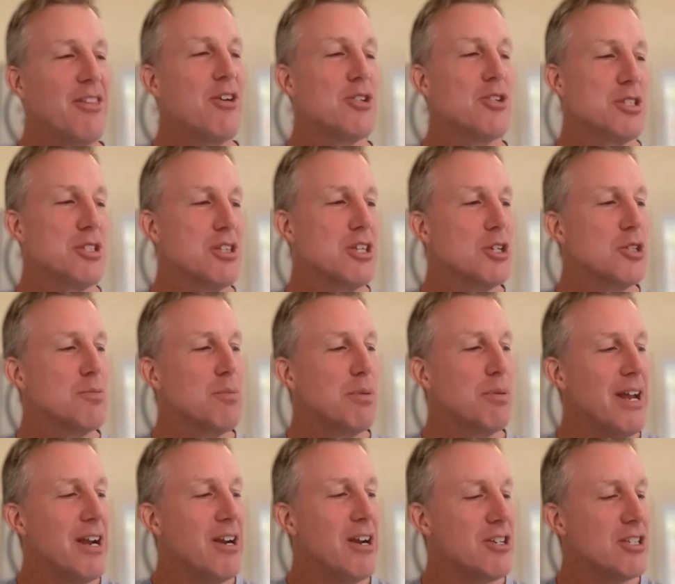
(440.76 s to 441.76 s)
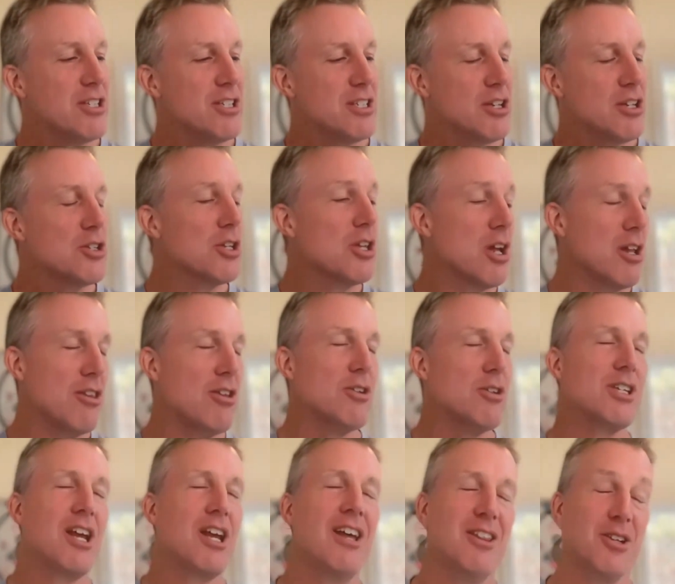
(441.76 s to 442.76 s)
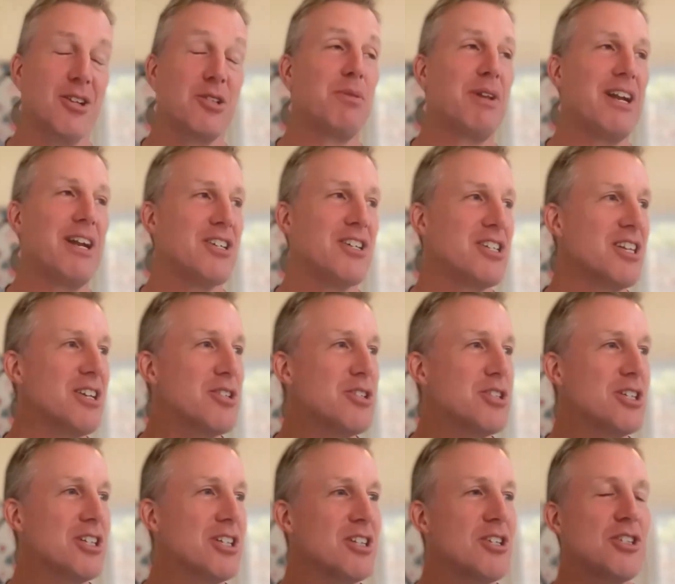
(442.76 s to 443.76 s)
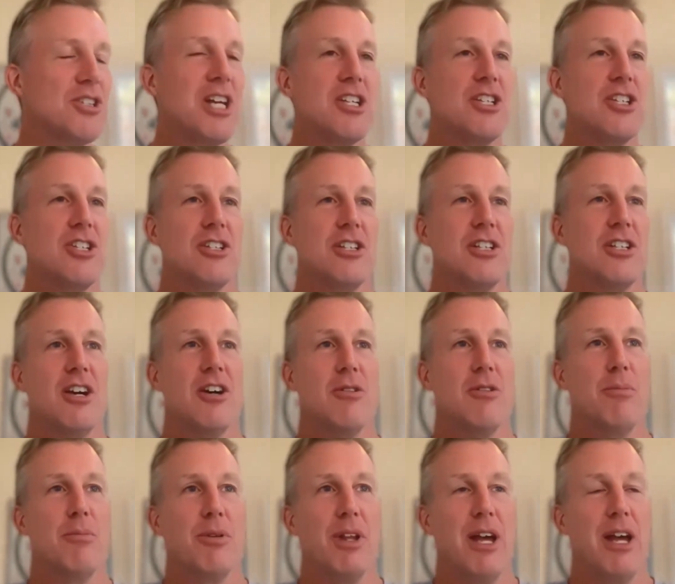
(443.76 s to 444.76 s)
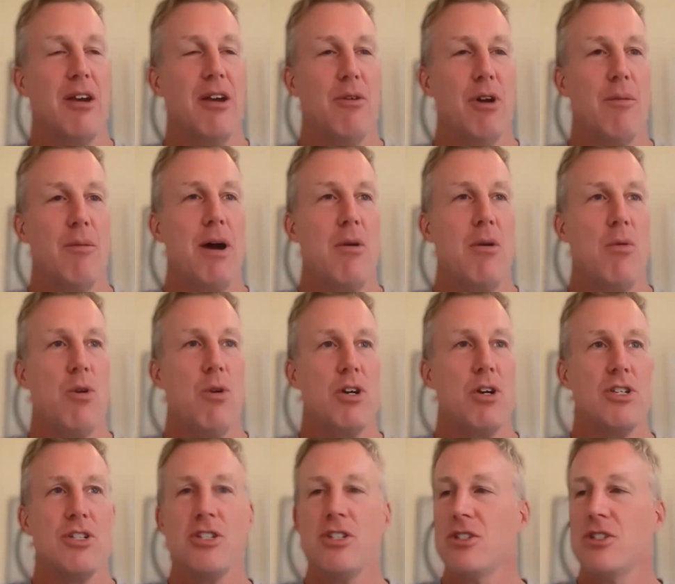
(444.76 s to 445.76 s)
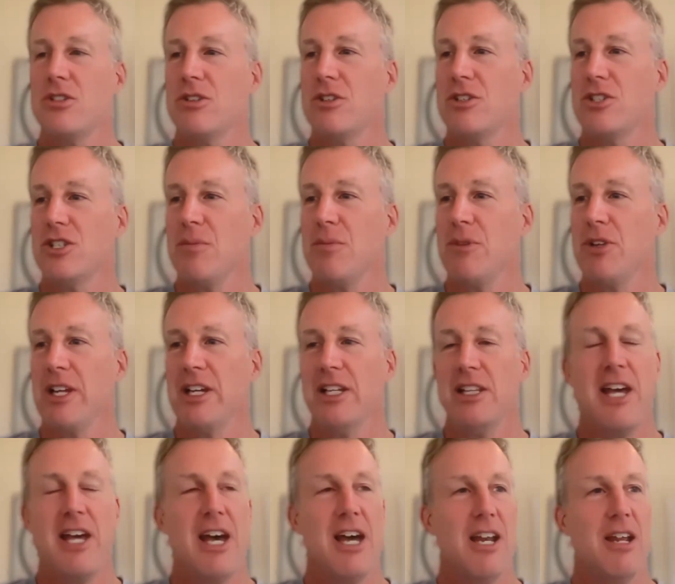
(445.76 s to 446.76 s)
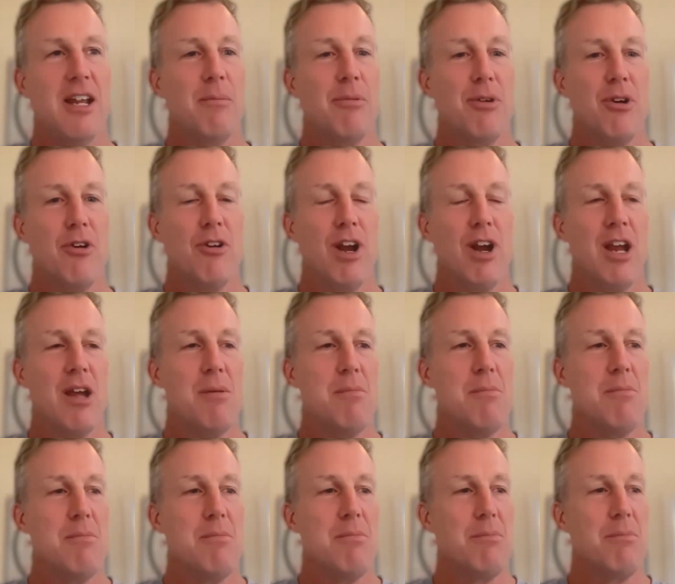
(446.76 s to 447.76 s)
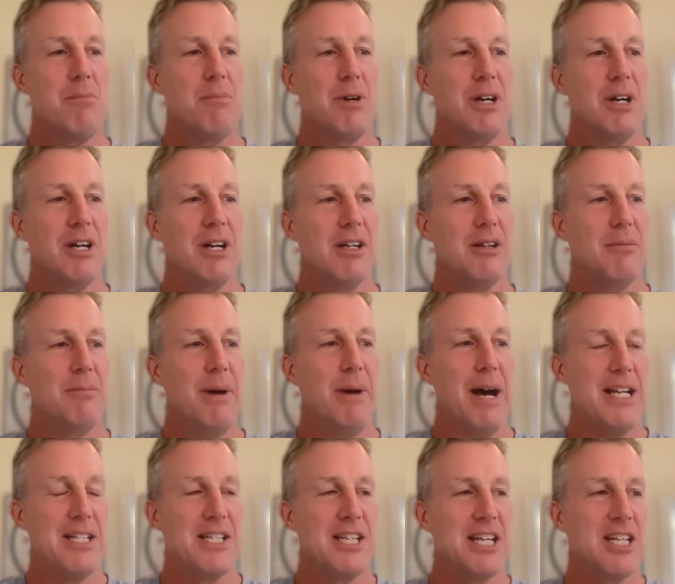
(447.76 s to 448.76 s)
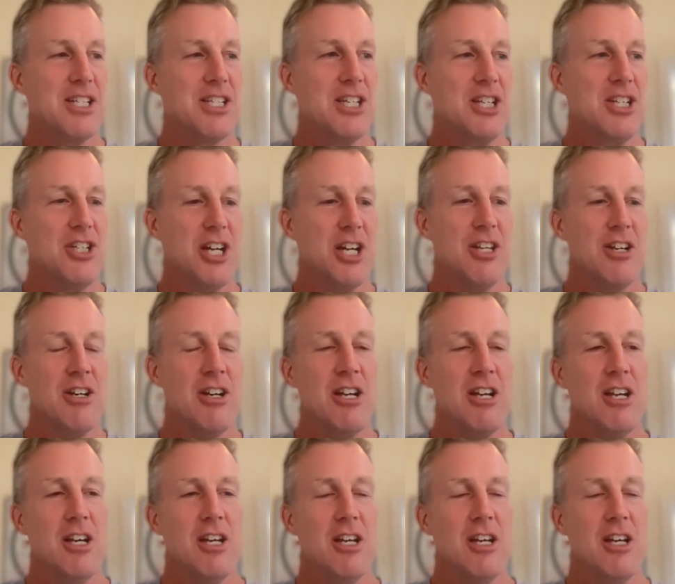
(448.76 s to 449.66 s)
those players, those guys should go play Robot Wars or something like that and program bots against each other,